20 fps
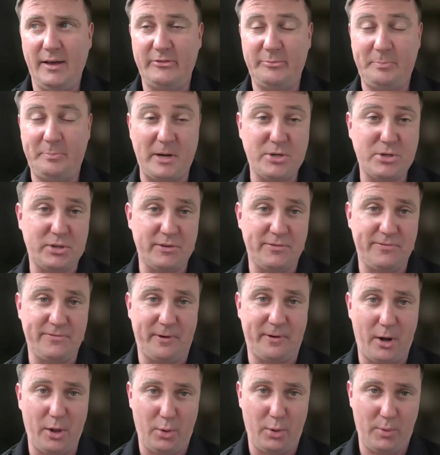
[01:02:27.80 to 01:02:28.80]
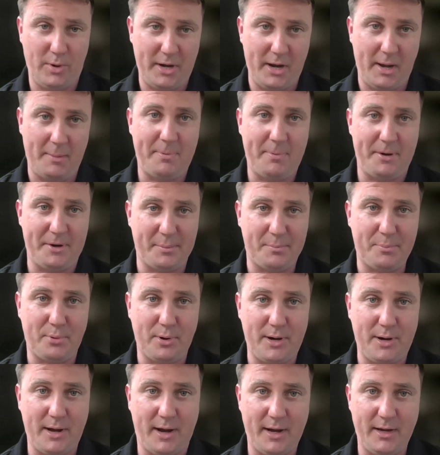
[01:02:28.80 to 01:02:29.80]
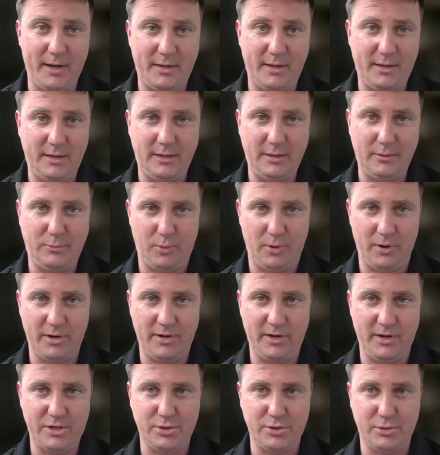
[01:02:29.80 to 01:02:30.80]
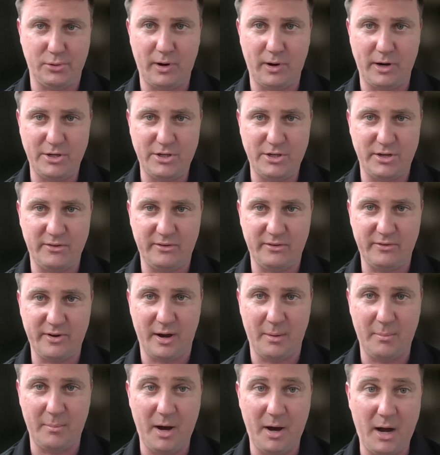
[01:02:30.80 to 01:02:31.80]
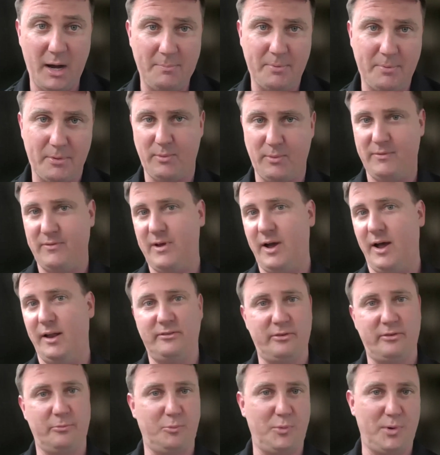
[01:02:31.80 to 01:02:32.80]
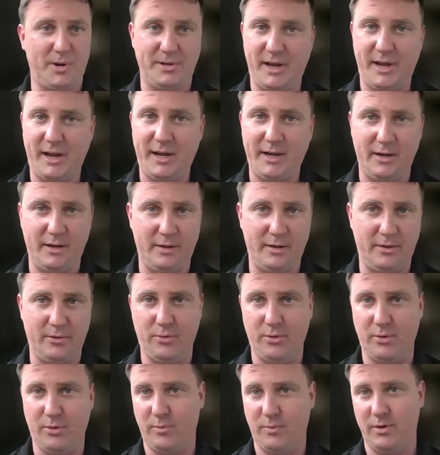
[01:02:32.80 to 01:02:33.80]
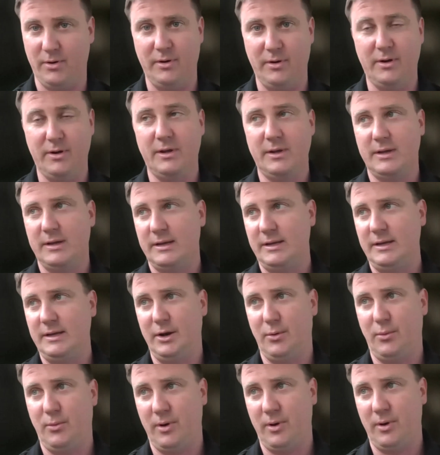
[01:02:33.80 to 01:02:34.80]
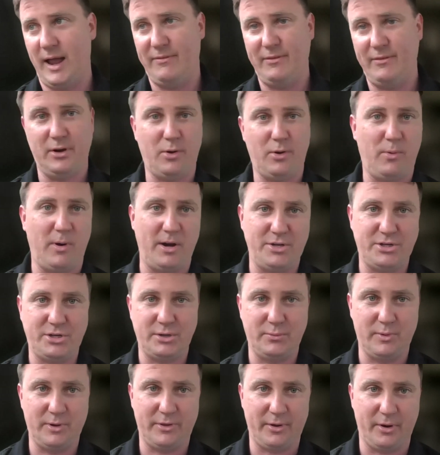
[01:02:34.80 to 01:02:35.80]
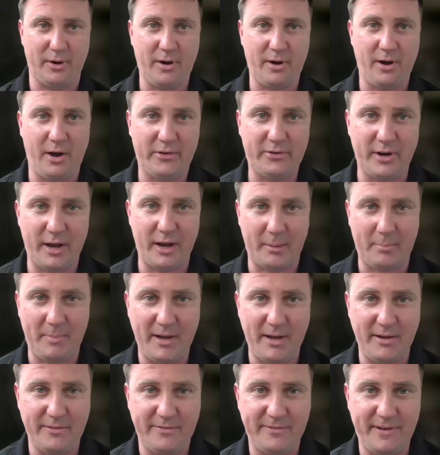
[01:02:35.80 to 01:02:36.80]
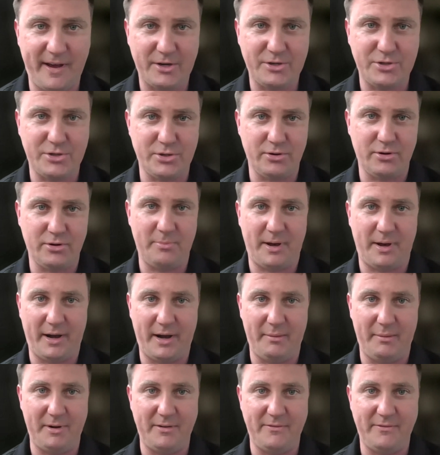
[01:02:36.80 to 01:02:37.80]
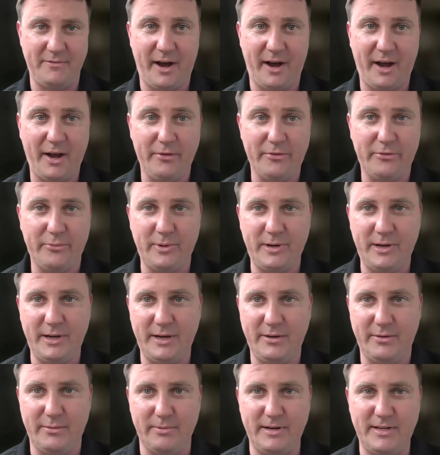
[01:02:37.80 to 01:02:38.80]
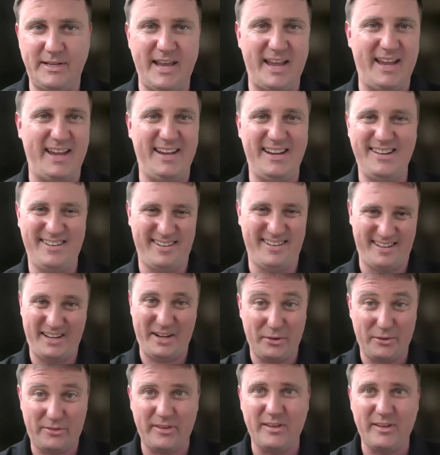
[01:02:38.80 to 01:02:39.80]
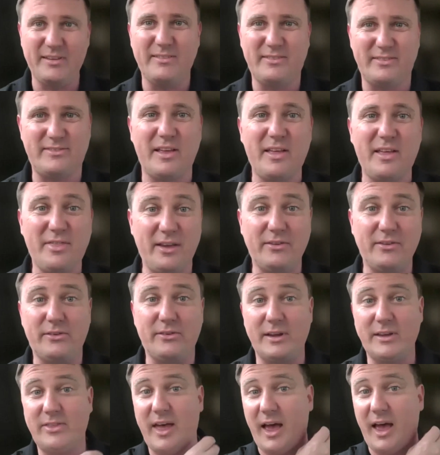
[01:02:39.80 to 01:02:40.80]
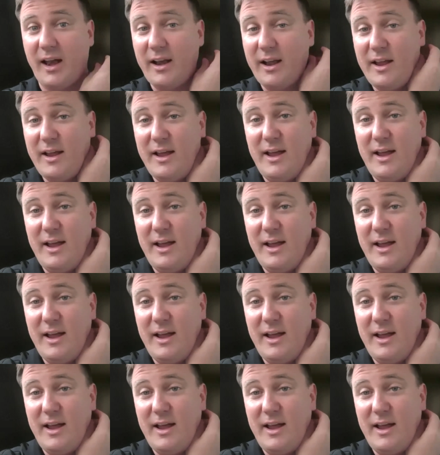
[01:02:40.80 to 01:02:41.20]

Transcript: especially following up on a pre-IND where additional questions have come up, or we've gotten some weird data, or we're having a question with our contract manufacturer about how many vials we need to retain, or, things like that.